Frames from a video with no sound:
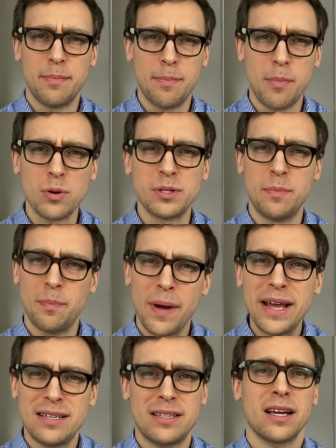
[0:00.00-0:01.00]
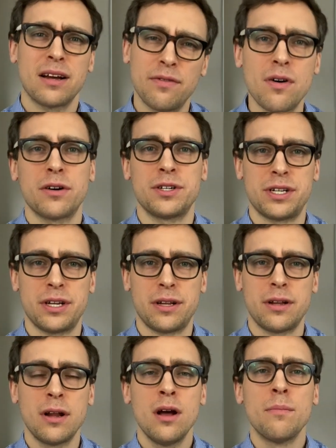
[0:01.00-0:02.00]
most basic
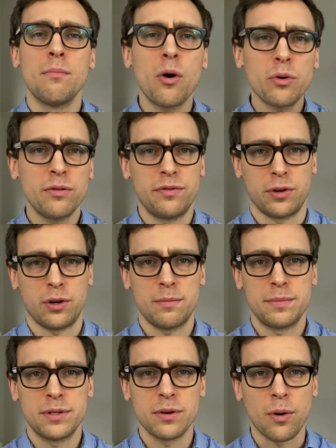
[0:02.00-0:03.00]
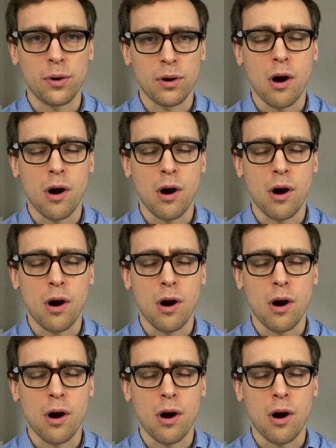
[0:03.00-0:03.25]
function, modal verbs or